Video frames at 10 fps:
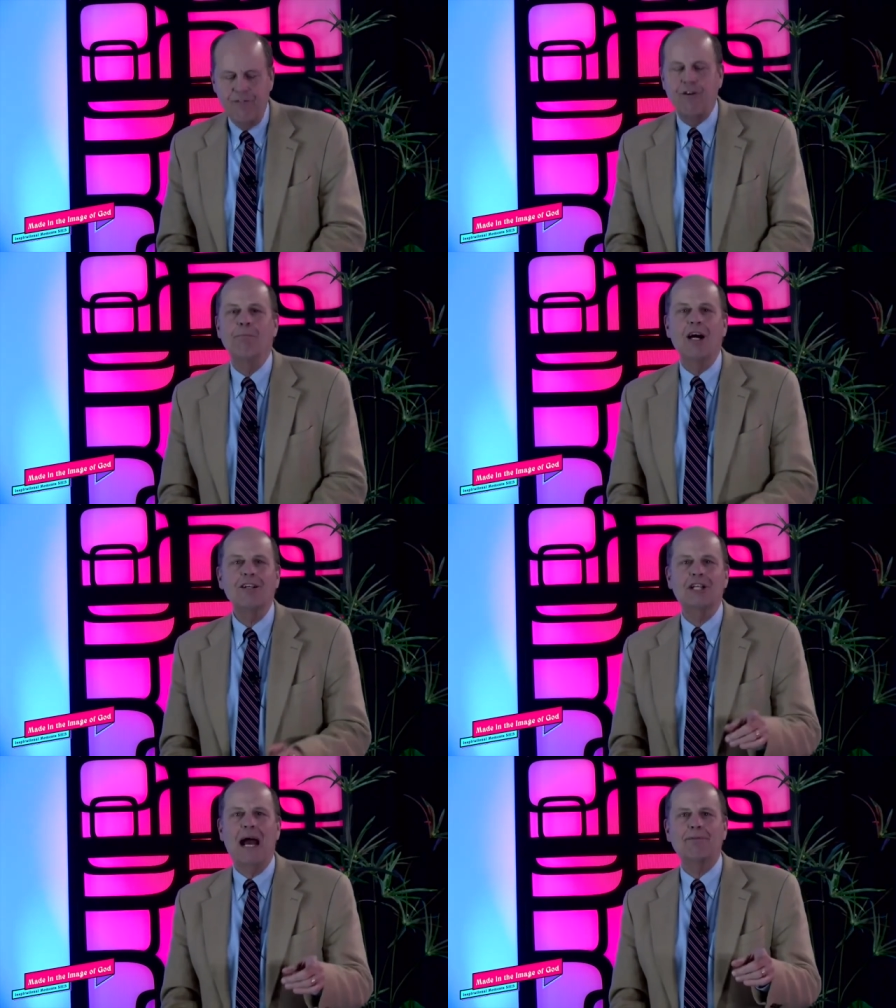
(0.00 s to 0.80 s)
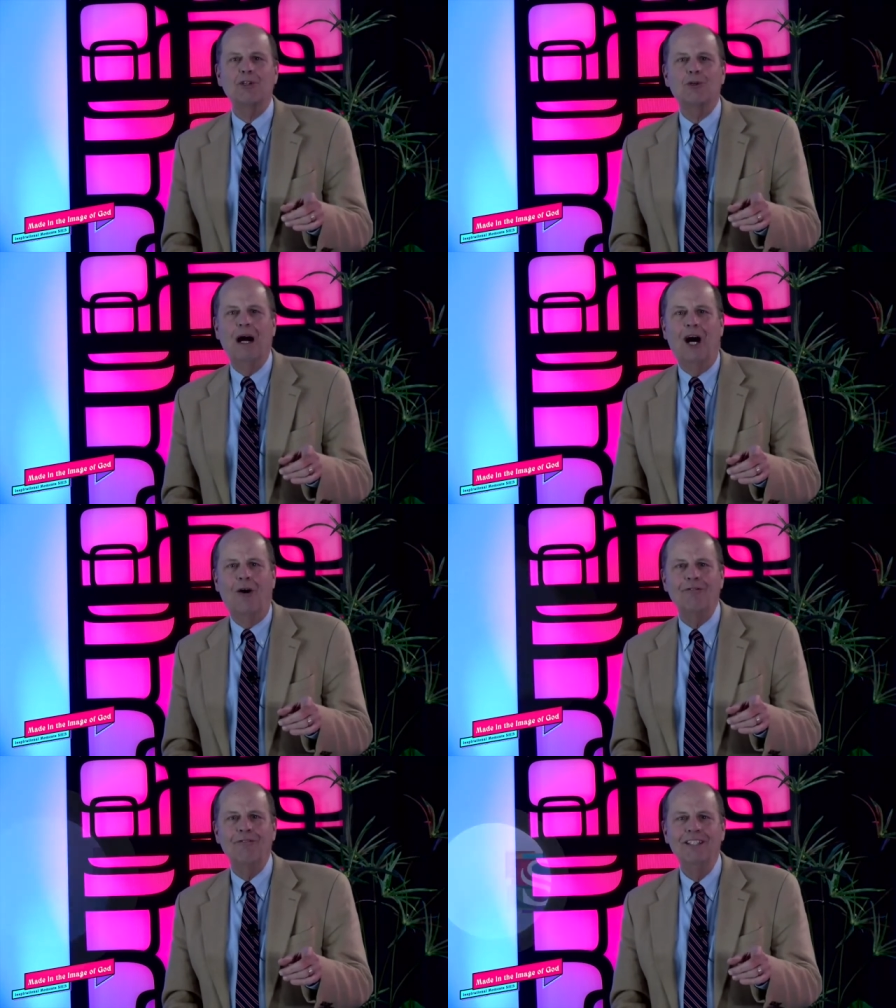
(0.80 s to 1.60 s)
From Mark chapter
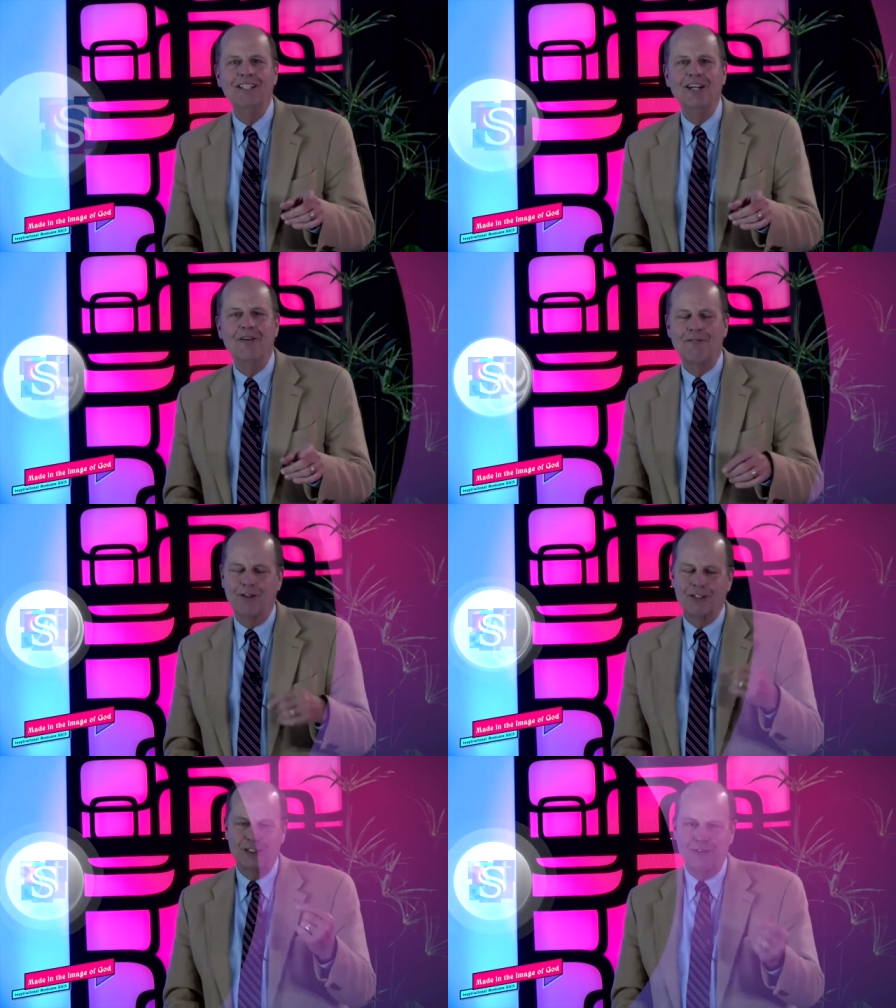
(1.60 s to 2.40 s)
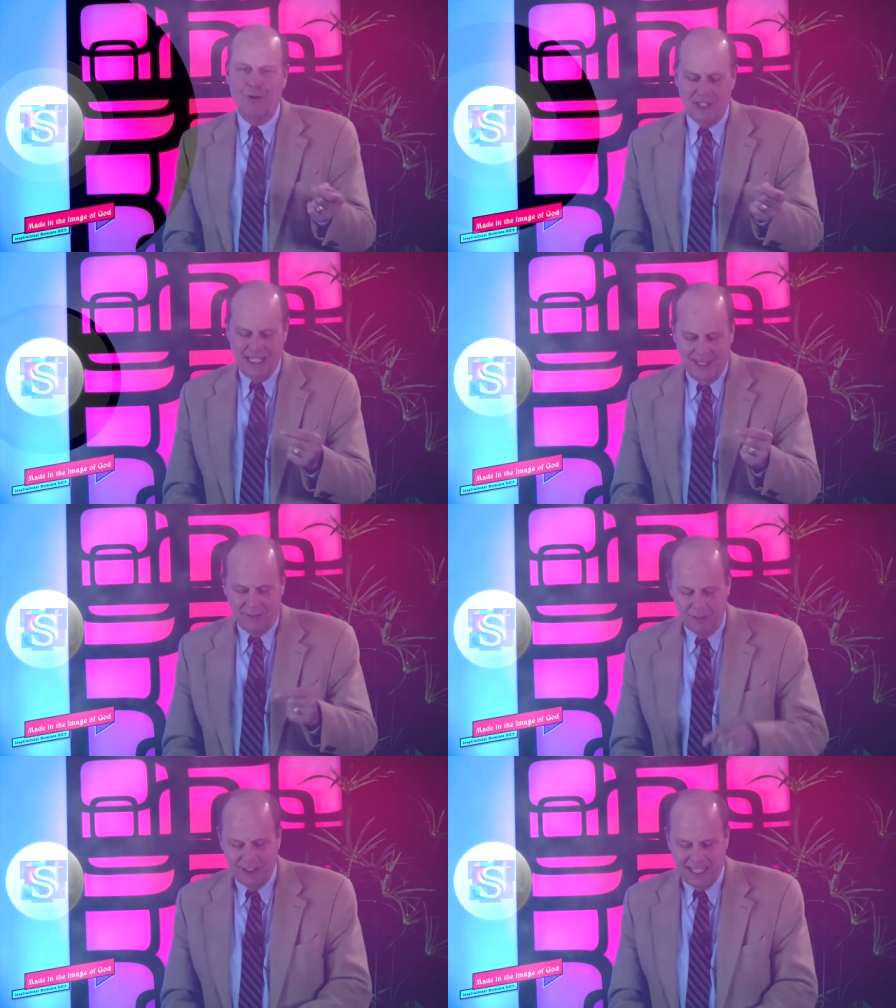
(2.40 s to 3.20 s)
12, verses
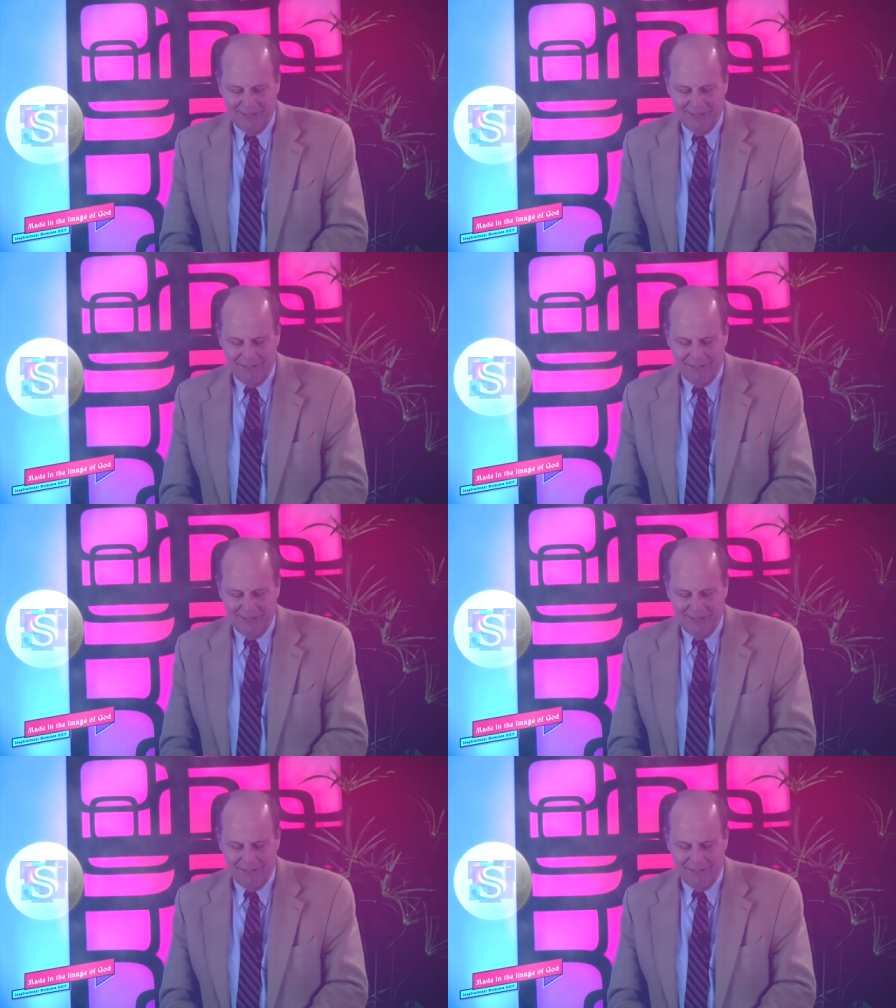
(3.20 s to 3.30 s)
14 through